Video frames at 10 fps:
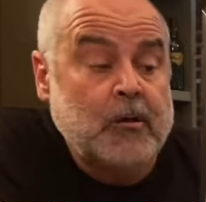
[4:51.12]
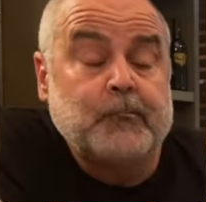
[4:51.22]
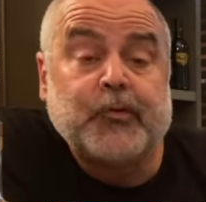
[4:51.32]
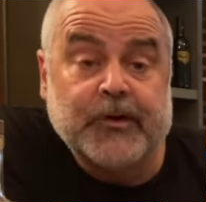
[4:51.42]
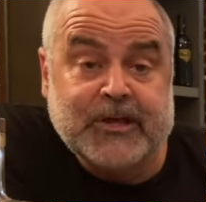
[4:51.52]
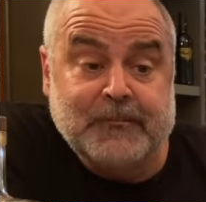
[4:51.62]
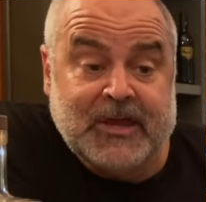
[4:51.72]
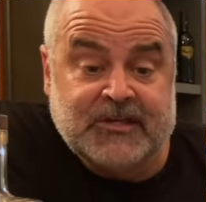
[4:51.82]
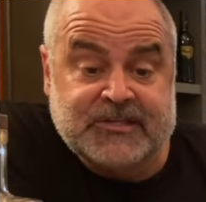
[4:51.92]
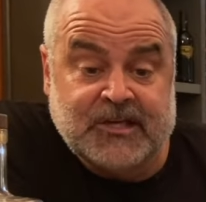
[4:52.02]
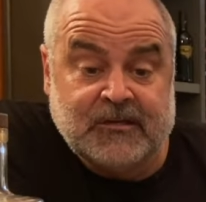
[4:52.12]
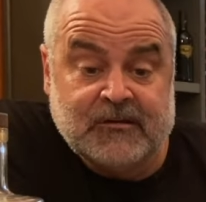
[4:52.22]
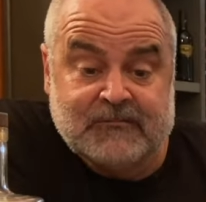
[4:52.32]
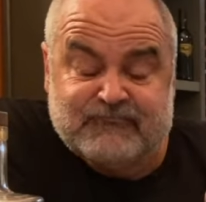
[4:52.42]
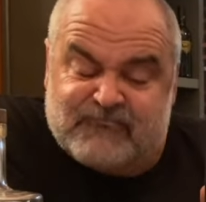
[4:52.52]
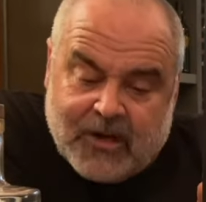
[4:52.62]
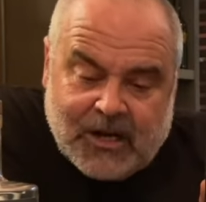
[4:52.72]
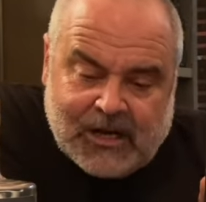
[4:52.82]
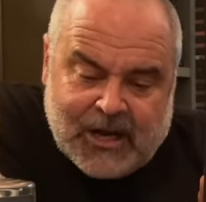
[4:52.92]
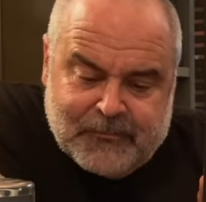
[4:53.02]
Pretty amazing.
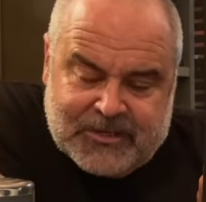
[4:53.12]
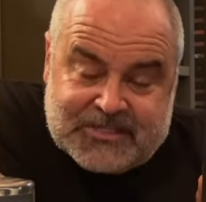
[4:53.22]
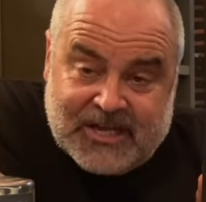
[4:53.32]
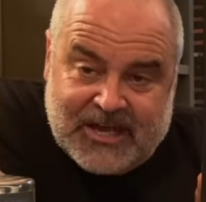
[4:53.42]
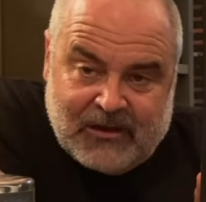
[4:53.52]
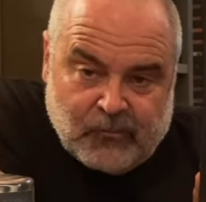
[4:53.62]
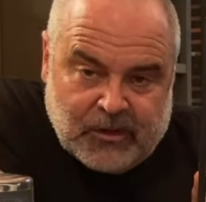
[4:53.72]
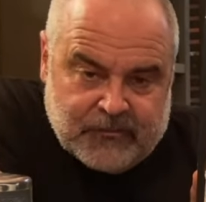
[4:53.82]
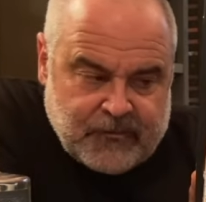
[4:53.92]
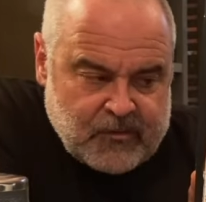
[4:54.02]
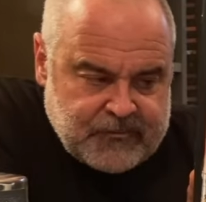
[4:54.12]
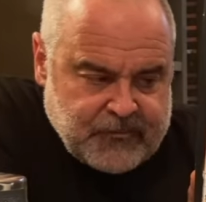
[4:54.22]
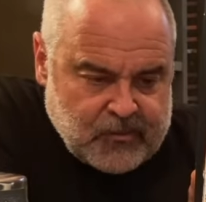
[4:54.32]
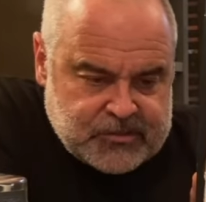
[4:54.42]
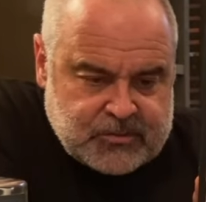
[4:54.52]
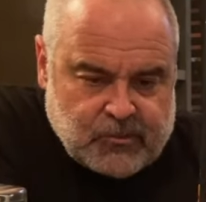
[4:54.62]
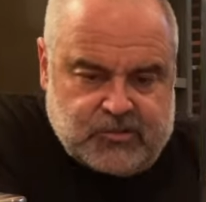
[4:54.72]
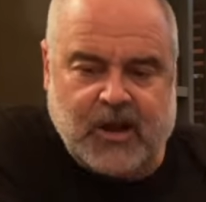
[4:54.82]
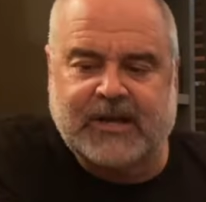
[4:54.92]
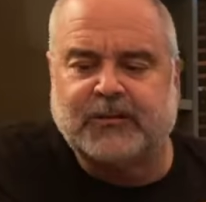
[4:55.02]
I'm gonna say I have one of the very first
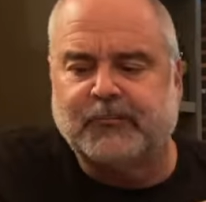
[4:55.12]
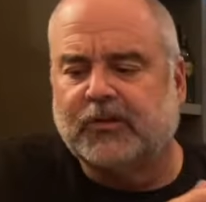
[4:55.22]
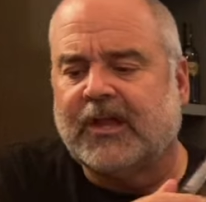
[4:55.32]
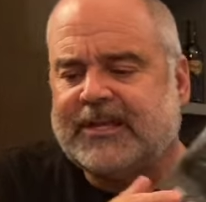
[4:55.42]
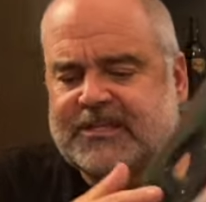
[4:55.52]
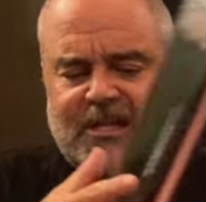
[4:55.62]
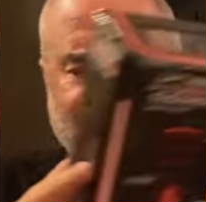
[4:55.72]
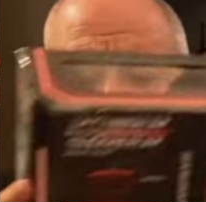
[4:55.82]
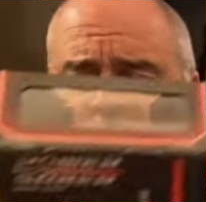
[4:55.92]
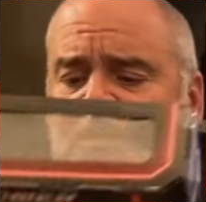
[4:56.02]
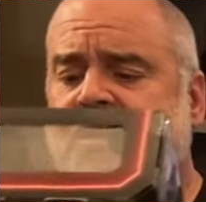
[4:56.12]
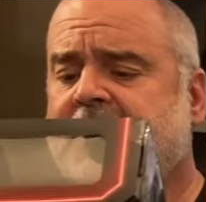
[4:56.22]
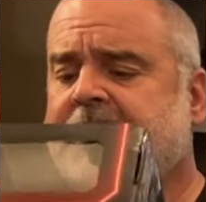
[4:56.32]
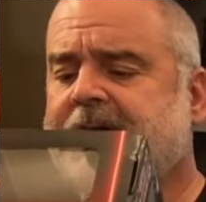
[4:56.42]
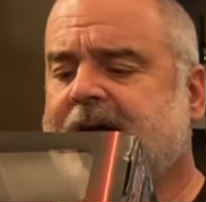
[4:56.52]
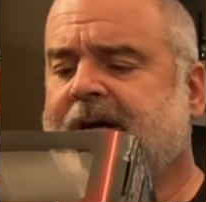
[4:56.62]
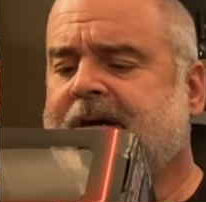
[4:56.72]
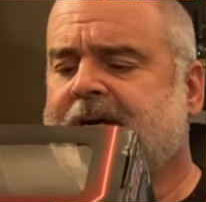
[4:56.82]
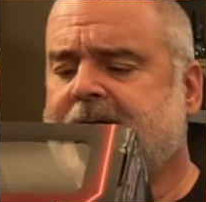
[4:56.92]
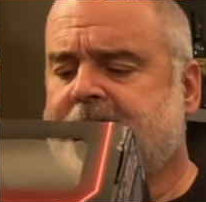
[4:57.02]
retractable lightsabers
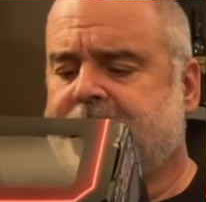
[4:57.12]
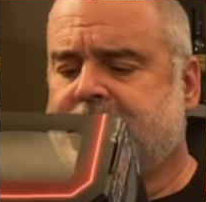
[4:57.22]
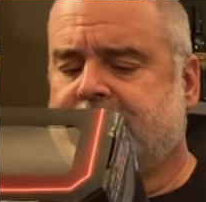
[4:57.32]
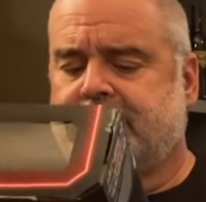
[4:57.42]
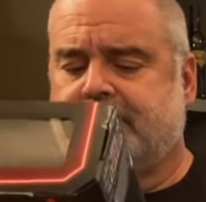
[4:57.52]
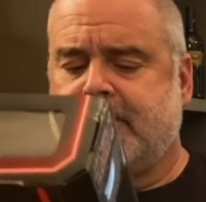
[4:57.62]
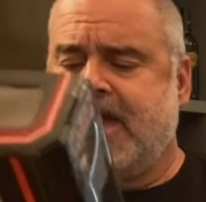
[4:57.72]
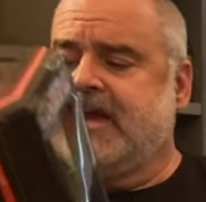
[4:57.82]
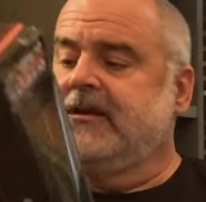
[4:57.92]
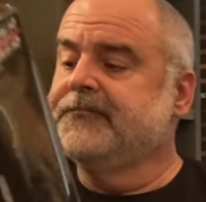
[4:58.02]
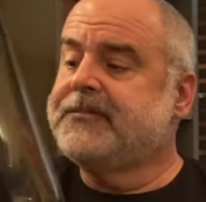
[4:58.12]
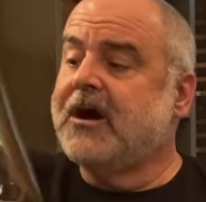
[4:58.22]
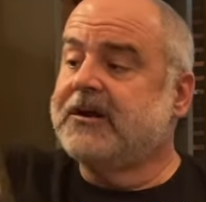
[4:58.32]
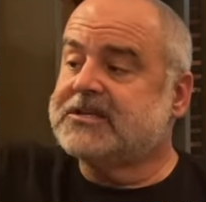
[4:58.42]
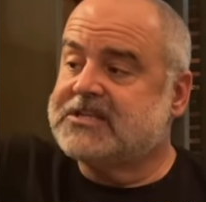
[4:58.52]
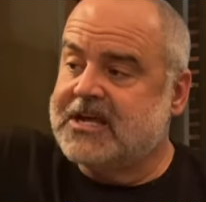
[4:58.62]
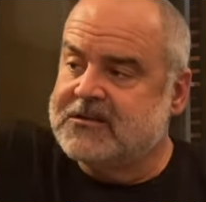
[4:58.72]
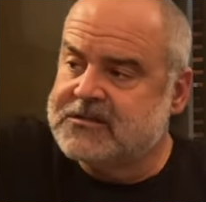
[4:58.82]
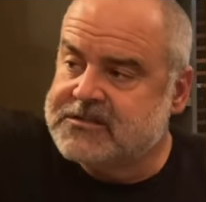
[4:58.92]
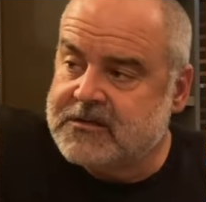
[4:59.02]
uh, made. Now it
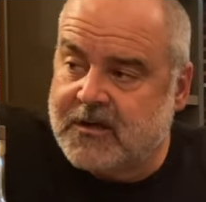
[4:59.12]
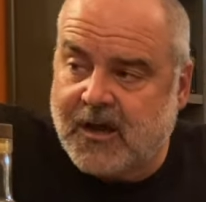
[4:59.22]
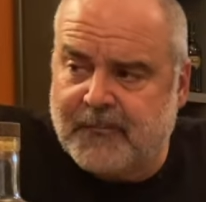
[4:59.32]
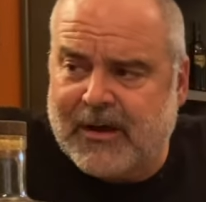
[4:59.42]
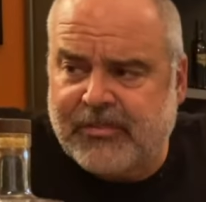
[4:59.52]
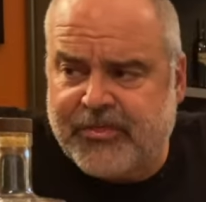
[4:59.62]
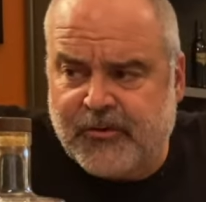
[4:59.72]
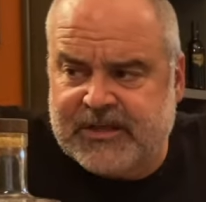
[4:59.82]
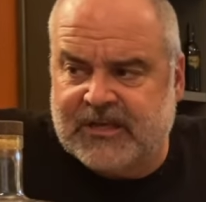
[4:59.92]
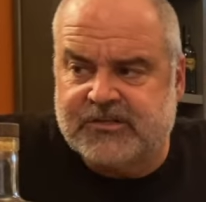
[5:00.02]
extends about 30